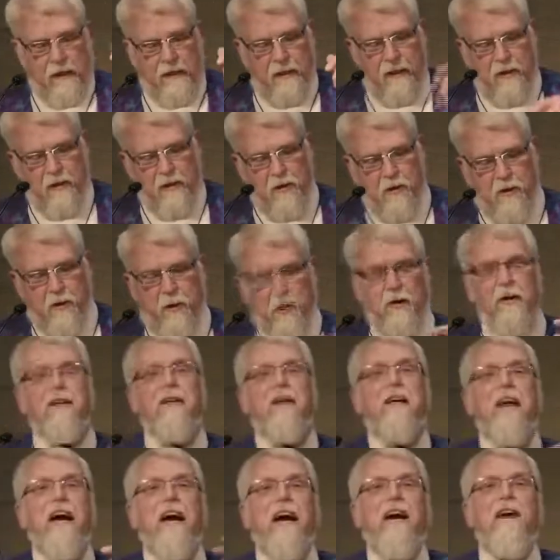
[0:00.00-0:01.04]
And then
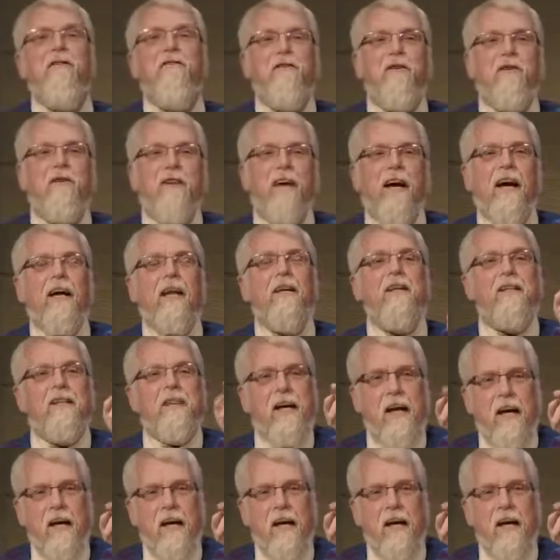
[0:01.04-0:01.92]
shortly after that,